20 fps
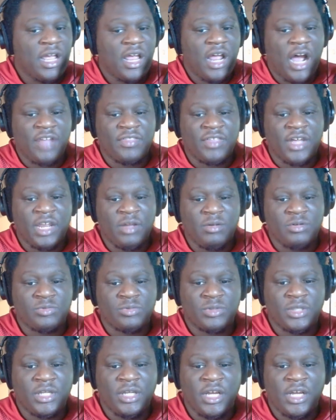I thought he was
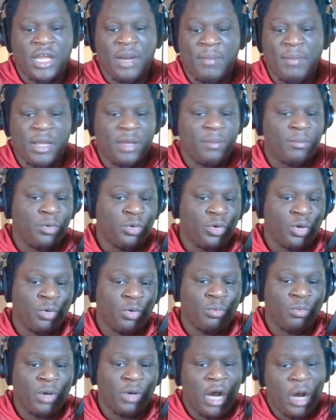really good. Emeka
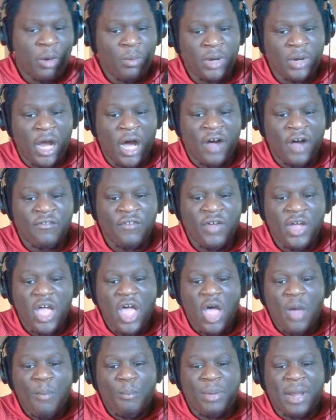Egbuka went off,
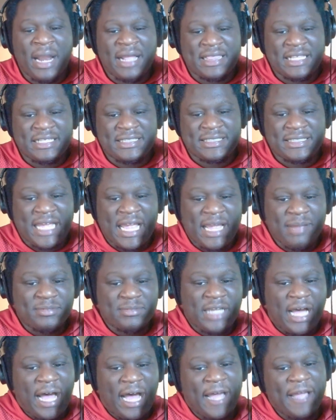but at the same
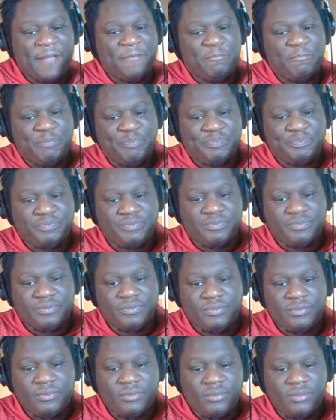time,
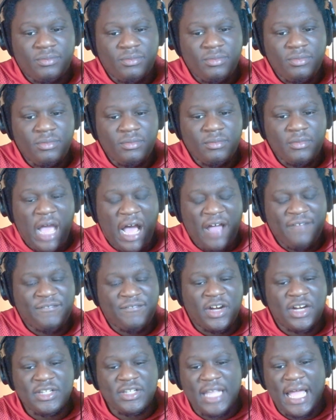I
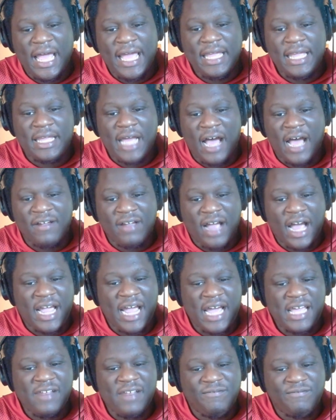felt like I
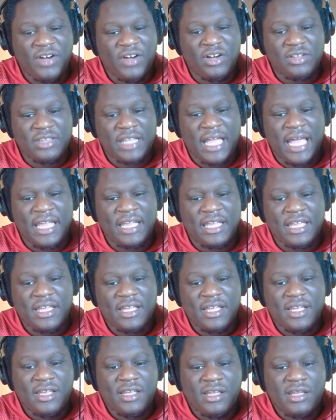kind of felt like
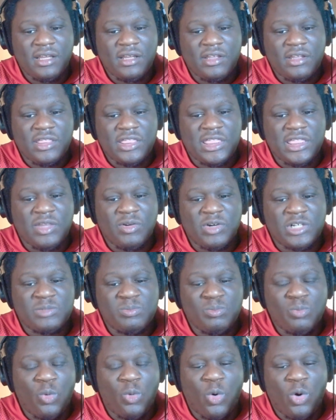there was
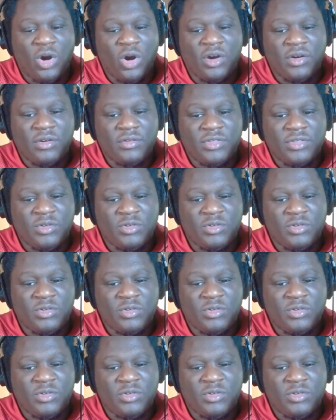more.